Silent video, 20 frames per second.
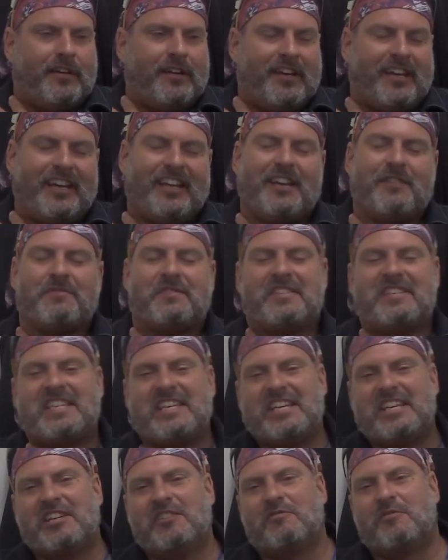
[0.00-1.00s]
And I'm
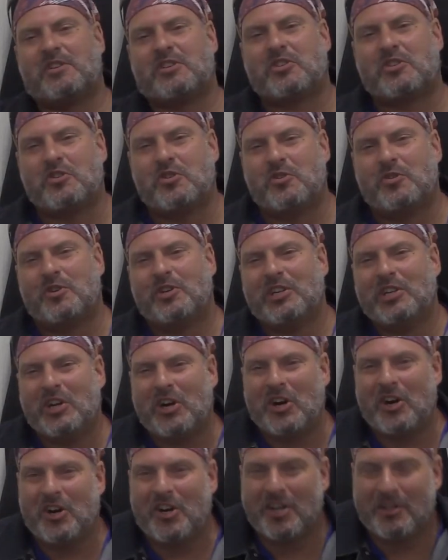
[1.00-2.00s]
seeing what's going
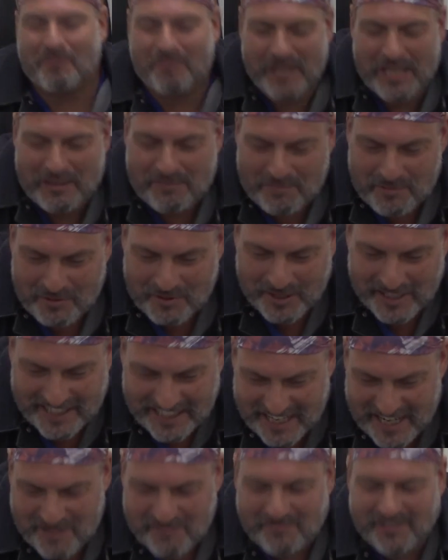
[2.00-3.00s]
on, people,
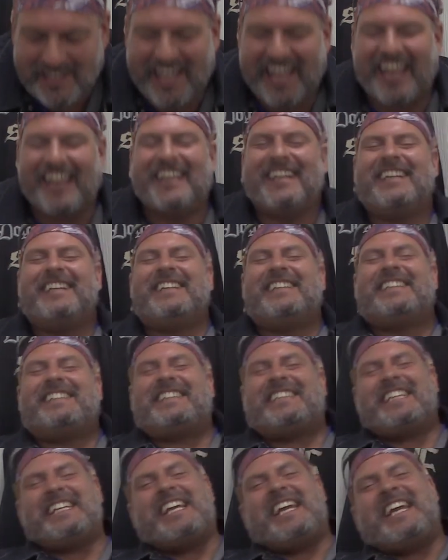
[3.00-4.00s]
and I'm like,
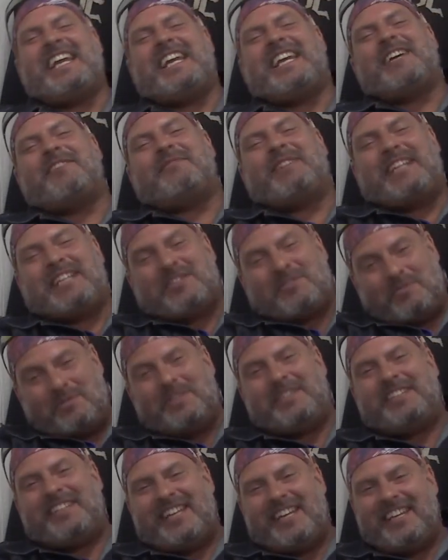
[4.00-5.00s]
damn, that's
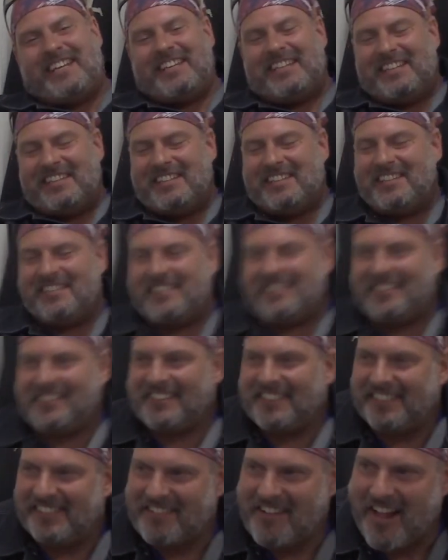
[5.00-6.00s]
what that
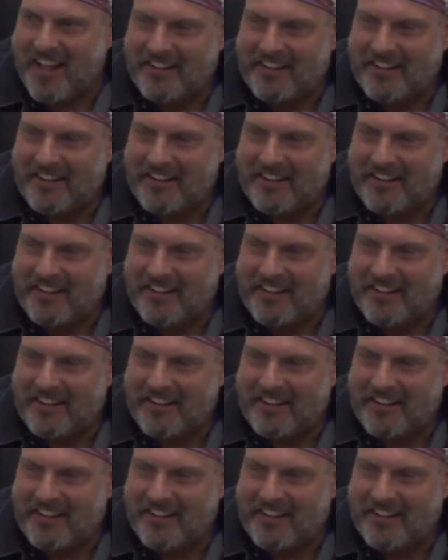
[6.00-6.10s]
is.